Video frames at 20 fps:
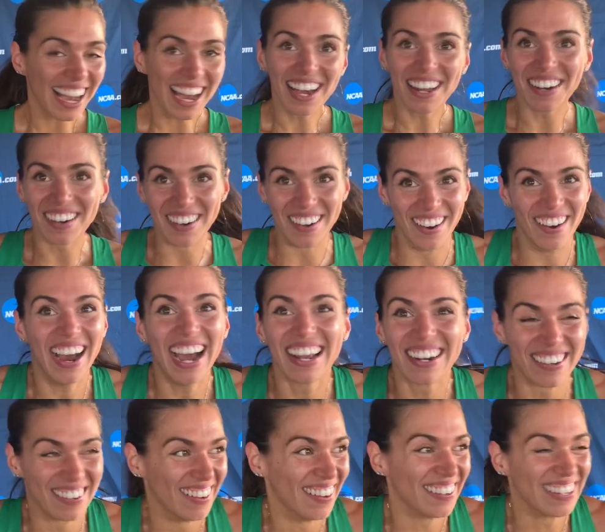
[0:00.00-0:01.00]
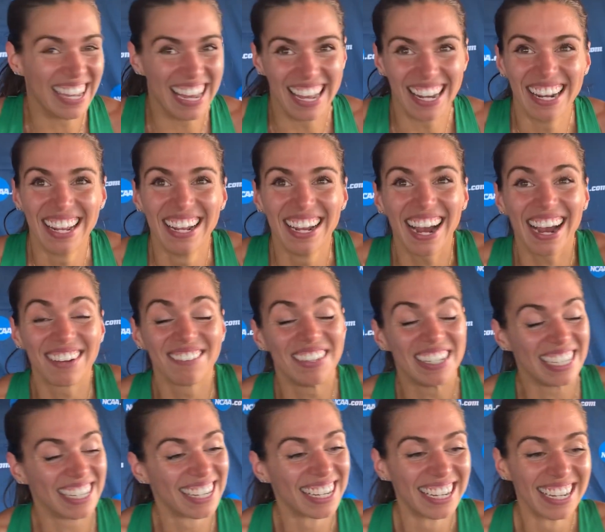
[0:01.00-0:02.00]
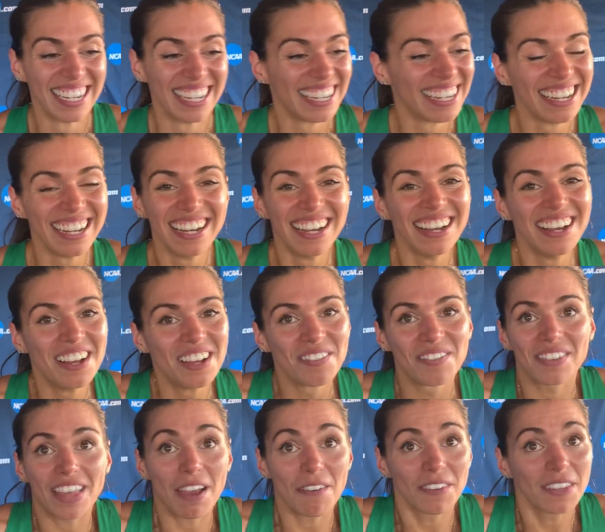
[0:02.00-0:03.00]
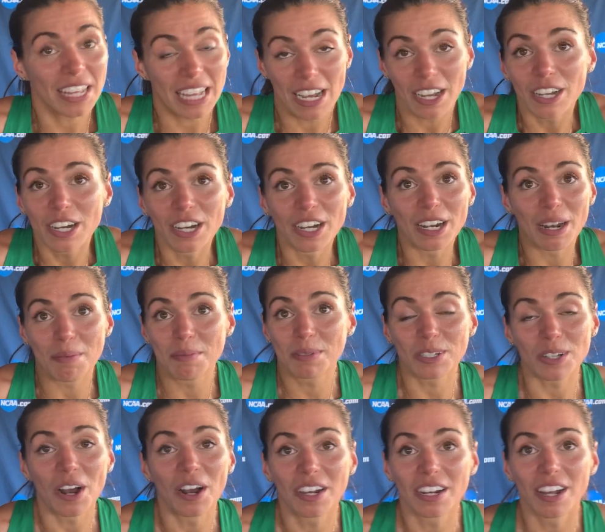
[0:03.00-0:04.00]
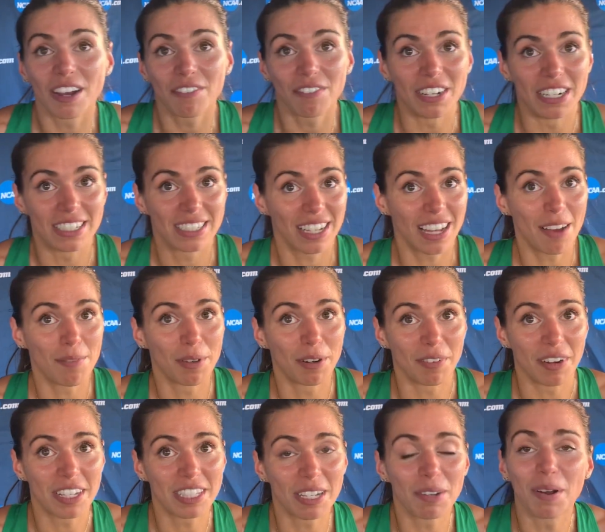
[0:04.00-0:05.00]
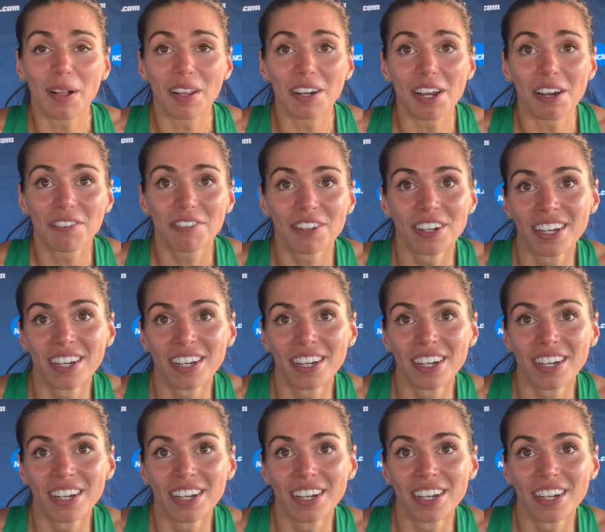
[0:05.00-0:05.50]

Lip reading: I don't know yet. I mean, I feel like I could. I'm strong enough, and I've been racing well enough.